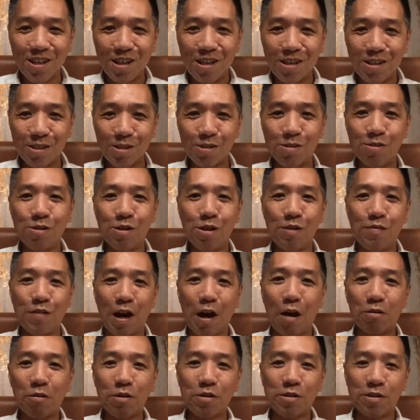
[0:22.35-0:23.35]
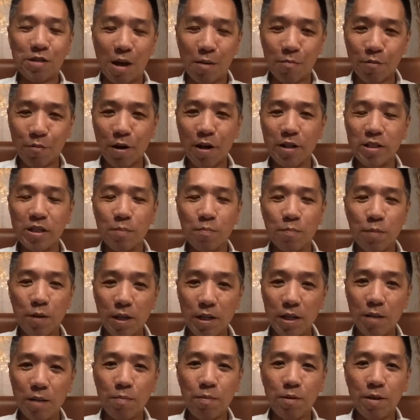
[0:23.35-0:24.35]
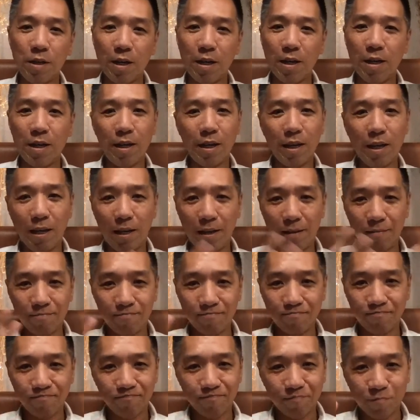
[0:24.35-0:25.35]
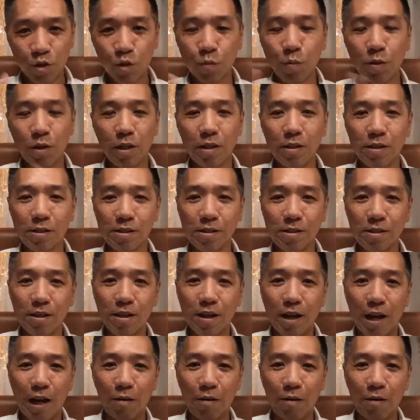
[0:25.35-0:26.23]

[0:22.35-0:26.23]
So if I were to summarize the PDPA in two minutes,